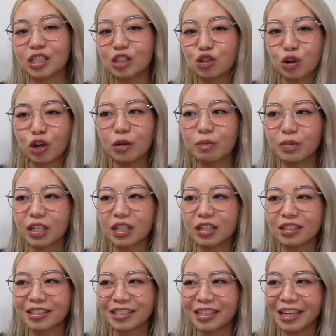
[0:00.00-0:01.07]
drop
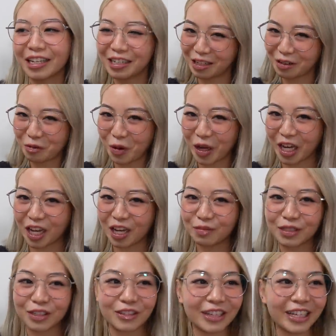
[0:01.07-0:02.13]
because I didn't wake up.
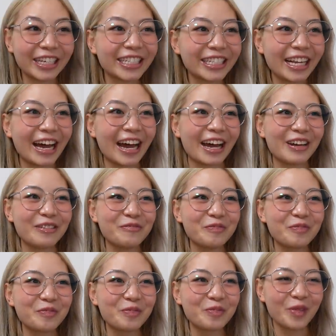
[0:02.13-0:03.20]
So this time
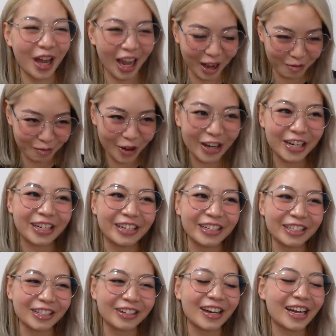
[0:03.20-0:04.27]
I'm ready.
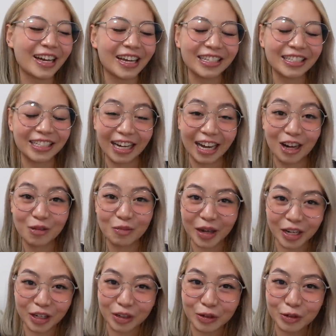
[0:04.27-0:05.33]
So I guess now
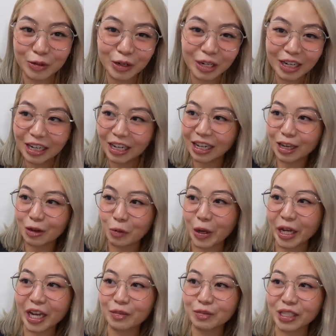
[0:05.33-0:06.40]
my new like
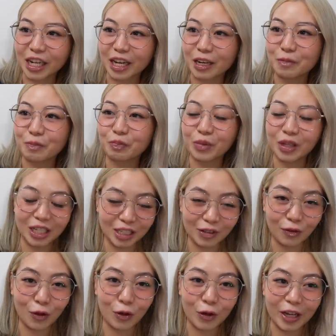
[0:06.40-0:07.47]
wake up time is
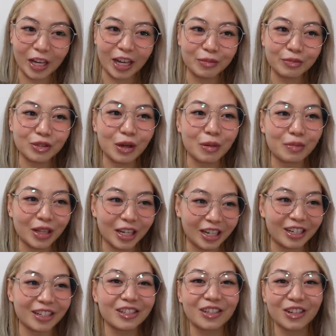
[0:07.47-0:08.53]
4 a.m. So I'm
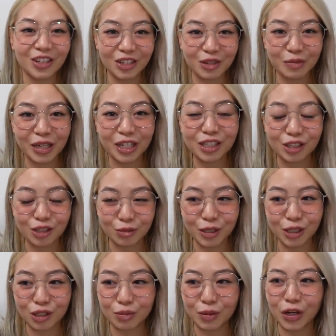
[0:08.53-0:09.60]
planning to go to bed
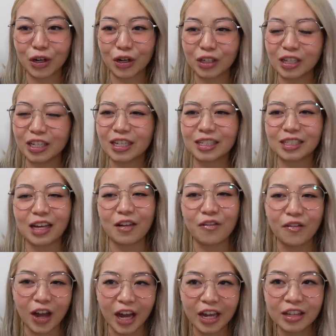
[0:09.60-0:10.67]
super early because I
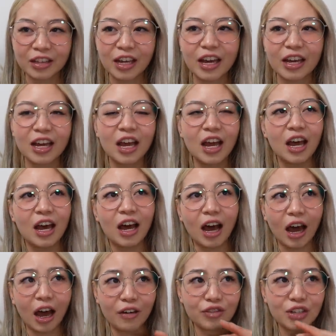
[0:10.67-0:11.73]
find that
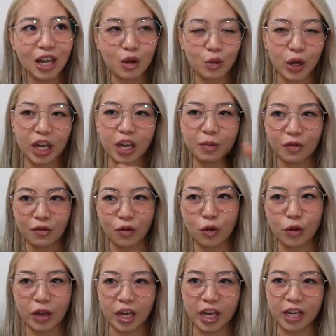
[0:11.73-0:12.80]
after I wake up at
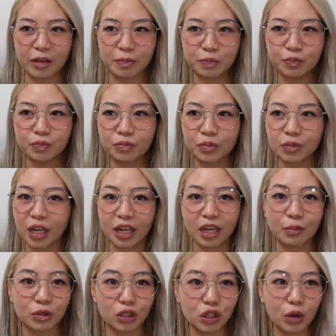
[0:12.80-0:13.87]
4 a.m. like
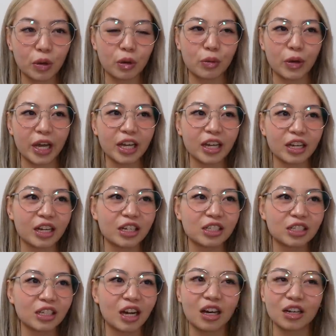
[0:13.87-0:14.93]
I'm so awake and I
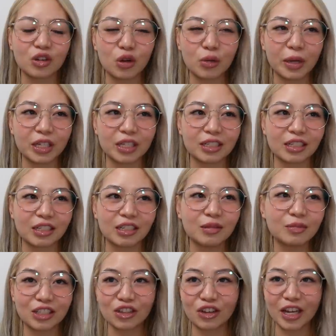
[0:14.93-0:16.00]
just can't go back to
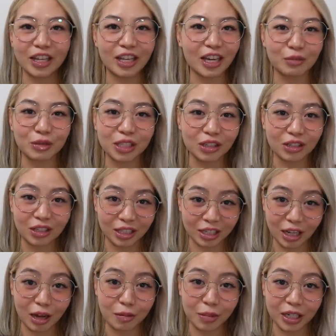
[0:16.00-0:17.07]
sleep. So I think I'm just gonna
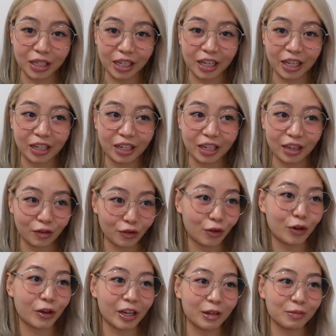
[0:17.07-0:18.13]
start my day at
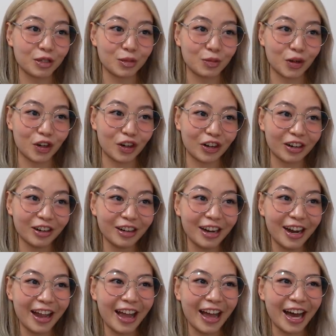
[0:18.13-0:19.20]
4 a.m. tomorrow.
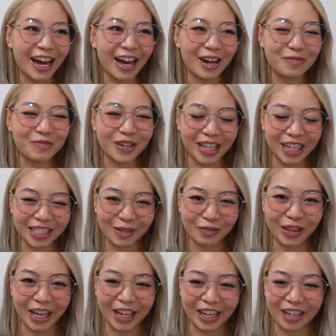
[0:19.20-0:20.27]
But that's the
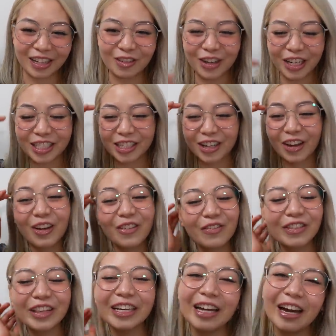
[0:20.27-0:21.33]
plan anyway. So
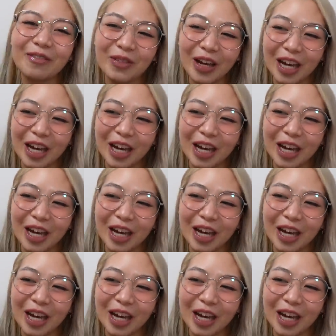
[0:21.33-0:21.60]
hopefully I'm